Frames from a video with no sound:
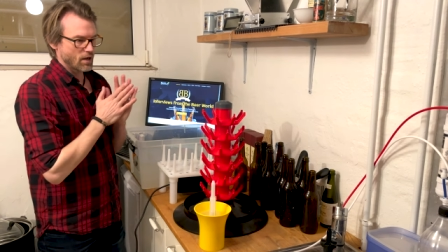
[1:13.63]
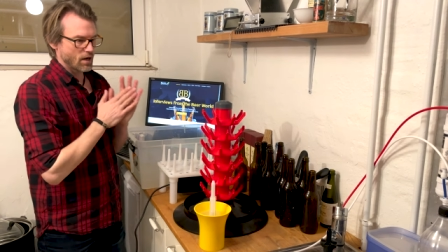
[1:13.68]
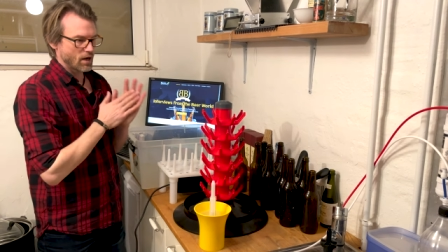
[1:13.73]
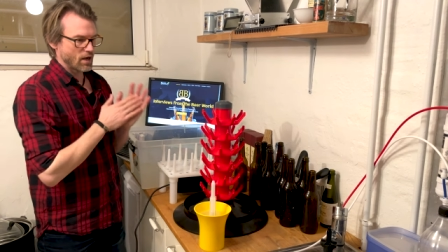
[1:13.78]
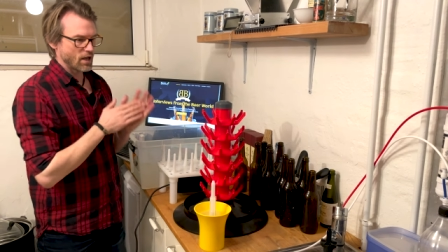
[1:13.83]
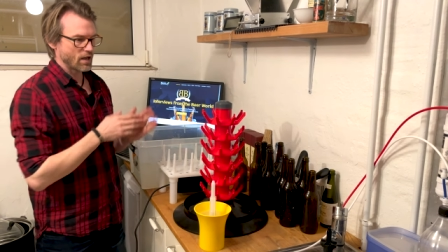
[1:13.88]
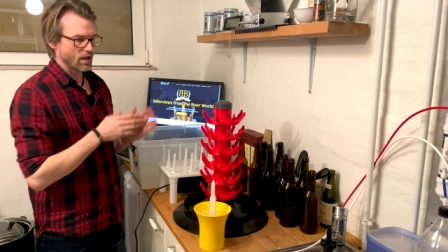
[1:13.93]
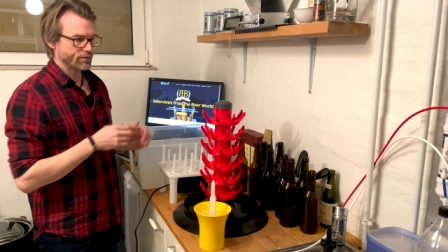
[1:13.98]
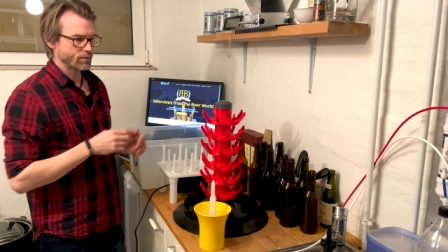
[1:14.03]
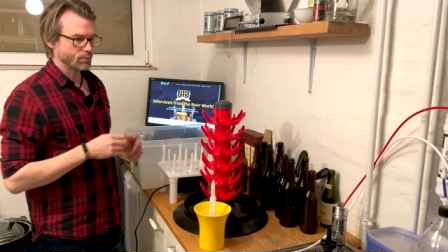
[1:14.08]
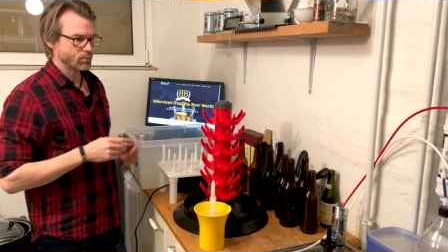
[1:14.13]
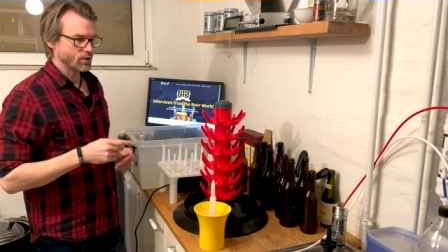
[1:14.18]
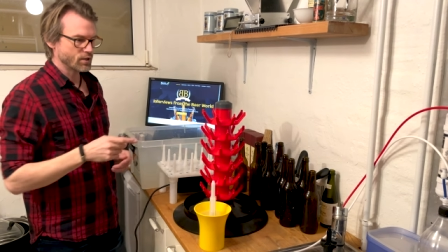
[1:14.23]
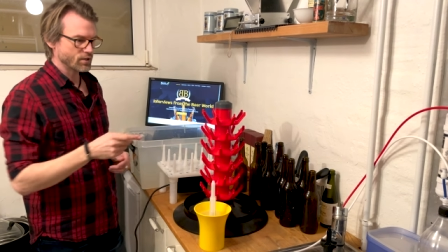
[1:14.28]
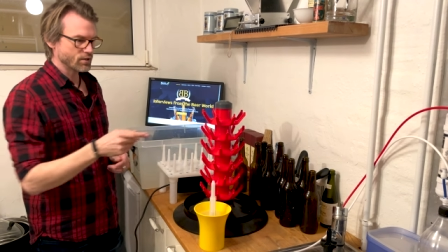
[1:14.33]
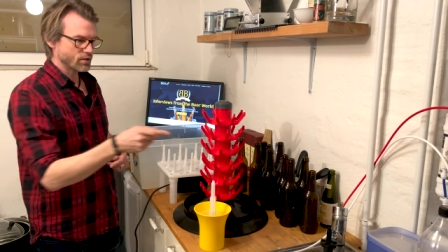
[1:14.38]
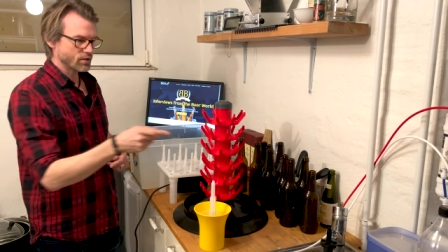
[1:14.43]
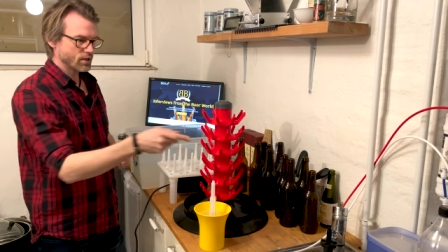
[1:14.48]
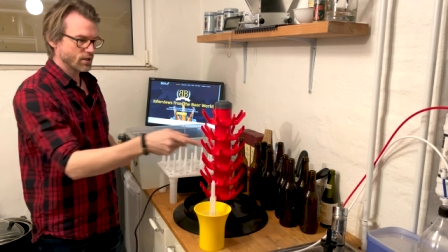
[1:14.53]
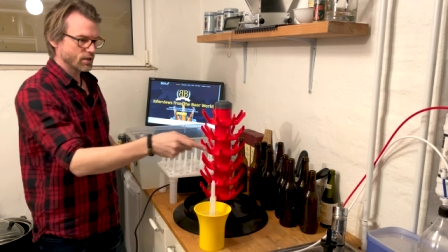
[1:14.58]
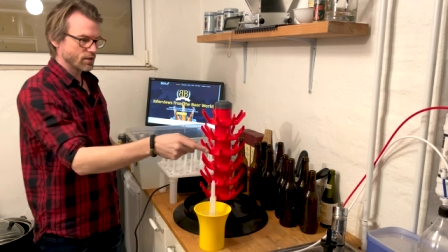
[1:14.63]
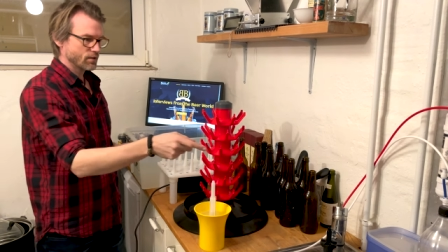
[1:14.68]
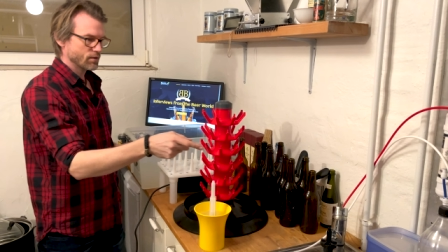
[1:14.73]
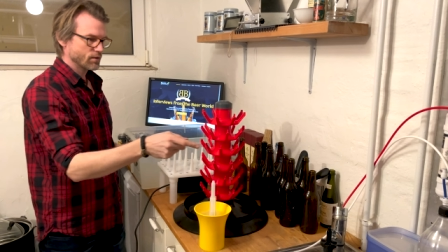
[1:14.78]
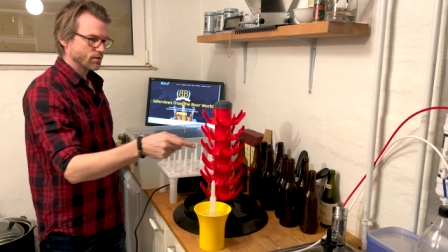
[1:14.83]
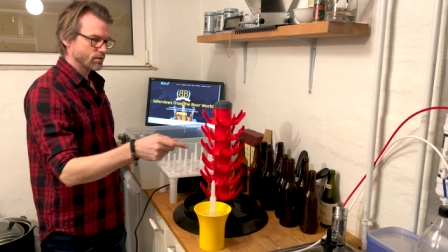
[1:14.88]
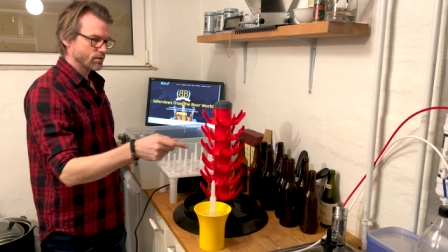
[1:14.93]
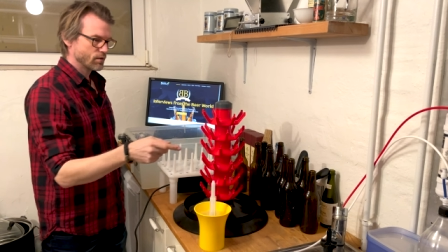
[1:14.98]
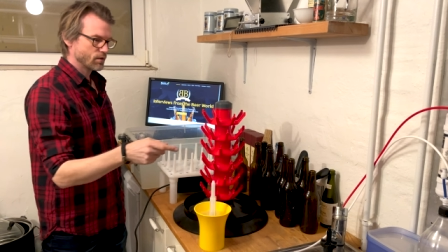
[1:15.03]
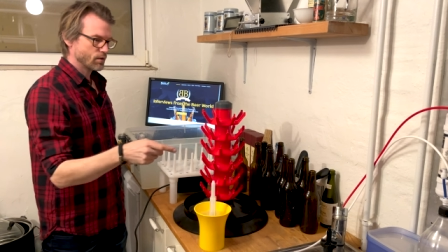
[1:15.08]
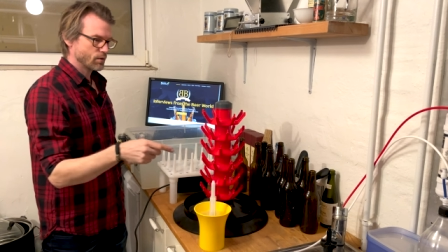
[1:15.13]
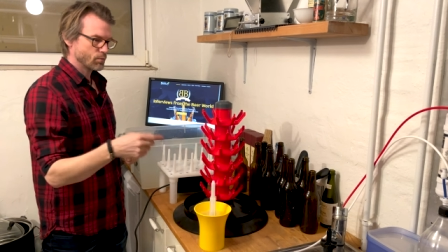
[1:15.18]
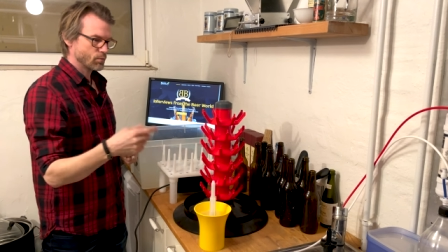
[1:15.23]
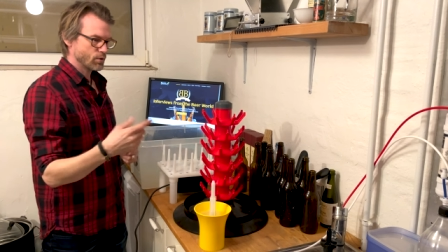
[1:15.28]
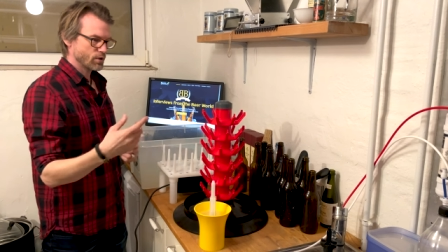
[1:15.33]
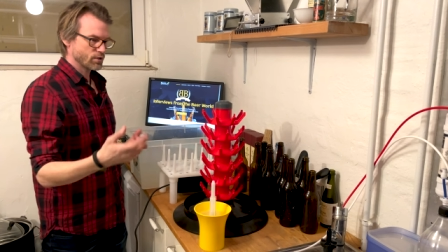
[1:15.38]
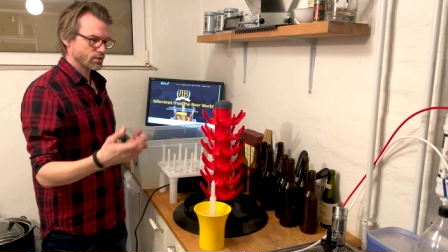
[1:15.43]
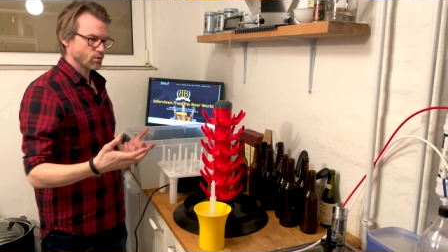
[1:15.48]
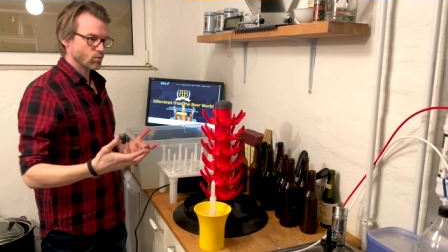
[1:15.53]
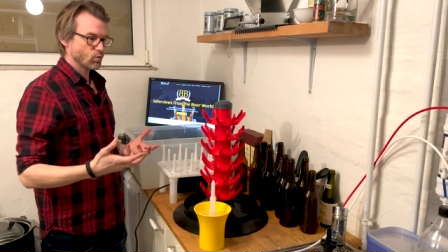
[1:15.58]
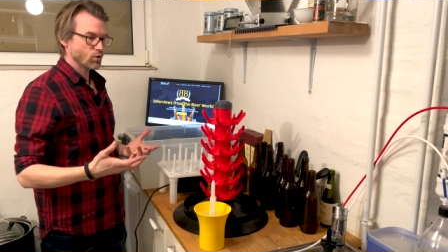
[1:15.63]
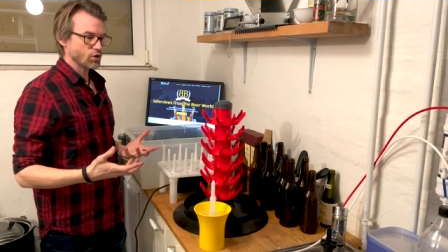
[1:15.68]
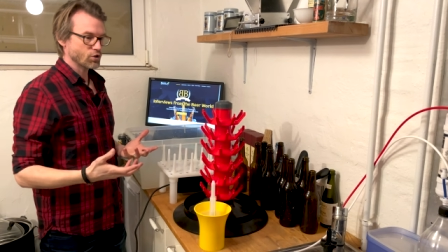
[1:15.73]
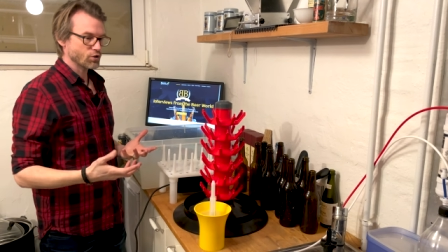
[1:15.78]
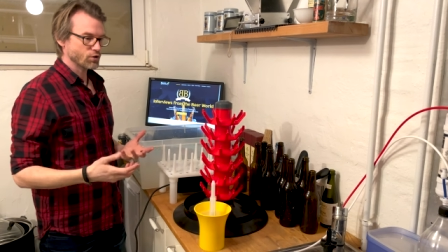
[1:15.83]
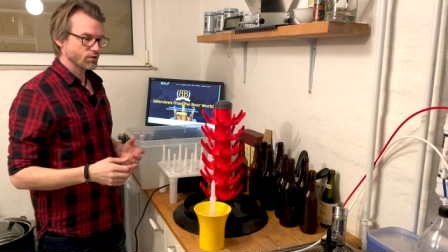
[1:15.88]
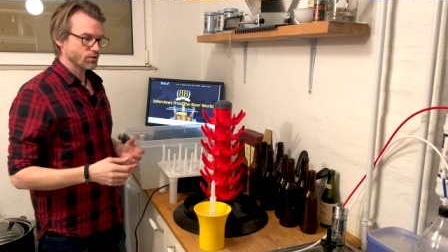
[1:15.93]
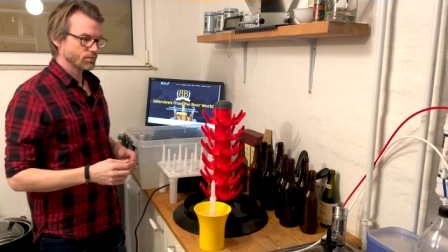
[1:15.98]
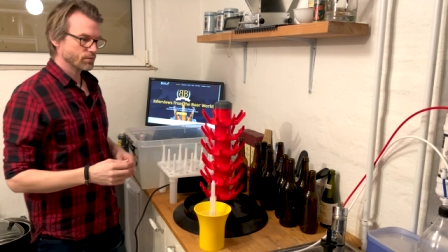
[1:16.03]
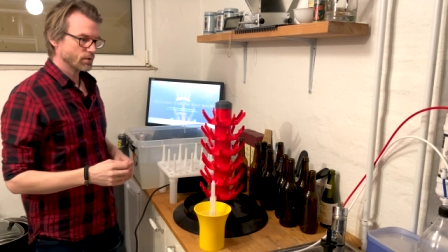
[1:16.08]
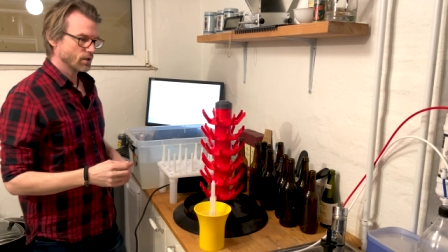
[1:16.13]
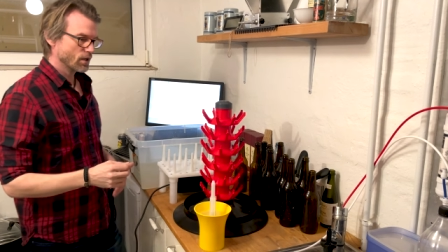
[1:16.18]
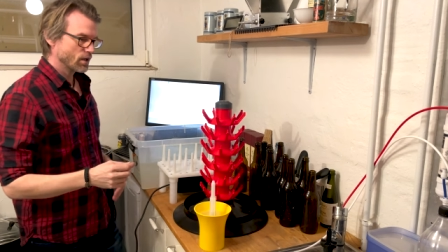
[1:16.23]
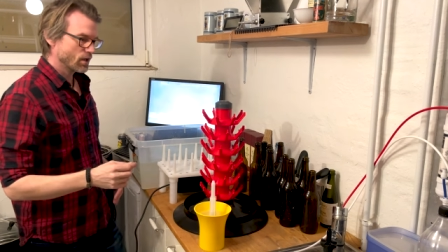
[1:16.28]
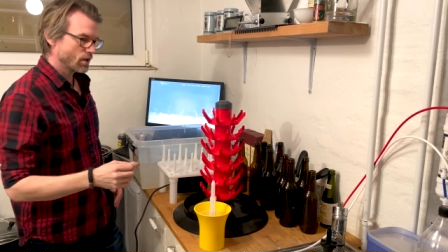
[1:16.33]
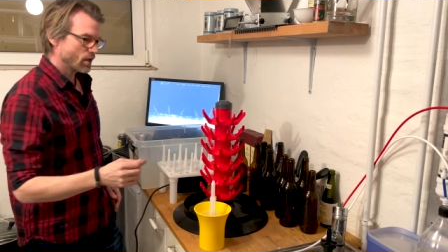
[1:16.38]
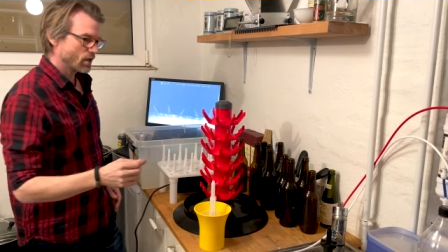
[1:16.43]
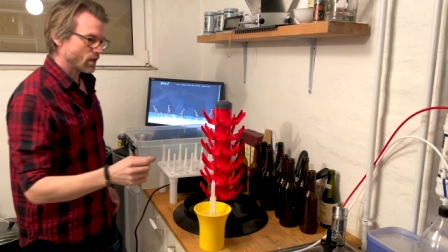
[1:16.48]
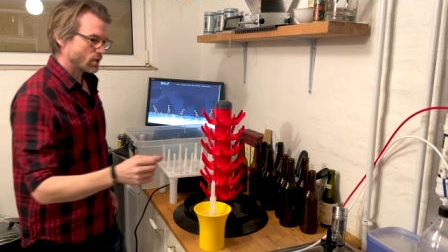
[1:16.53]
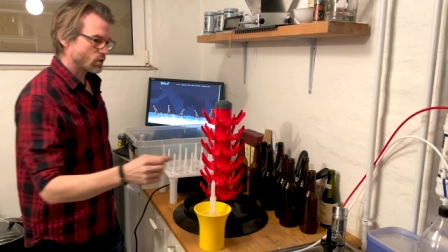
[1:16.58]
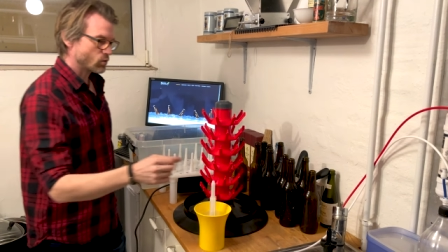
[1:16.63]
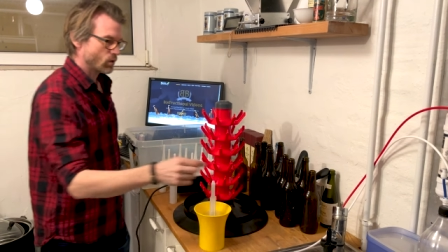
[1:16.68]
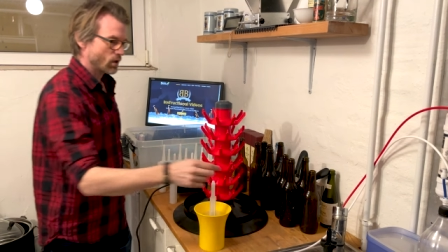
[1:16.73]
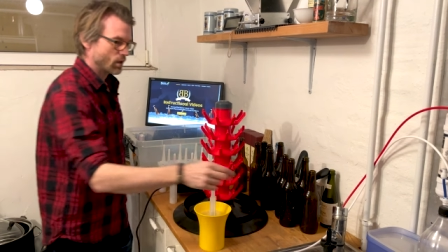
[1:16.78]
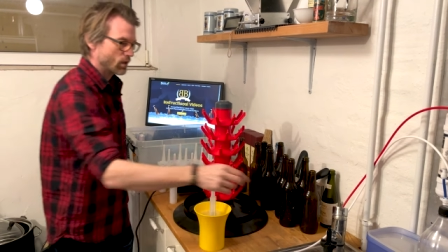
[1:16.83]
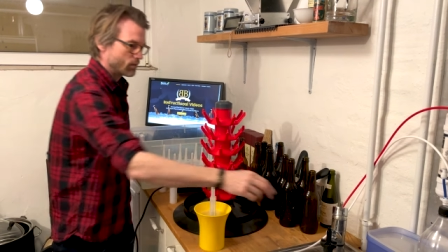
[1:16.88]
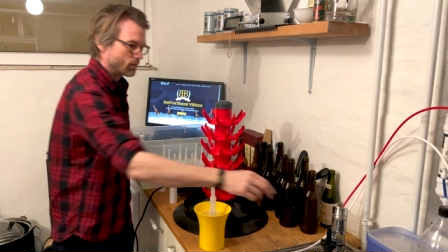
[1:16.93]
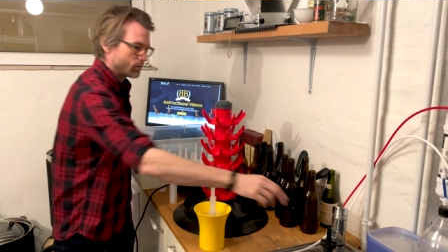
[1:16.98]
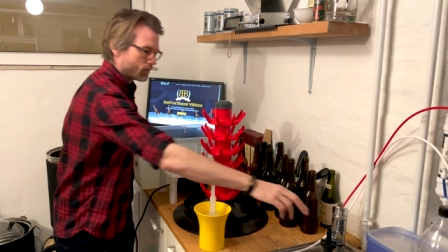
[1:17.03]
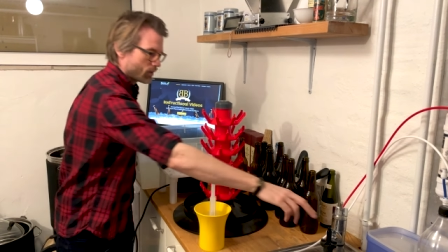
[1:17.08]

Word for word: I have a pressure cleaner, pressure washer as well.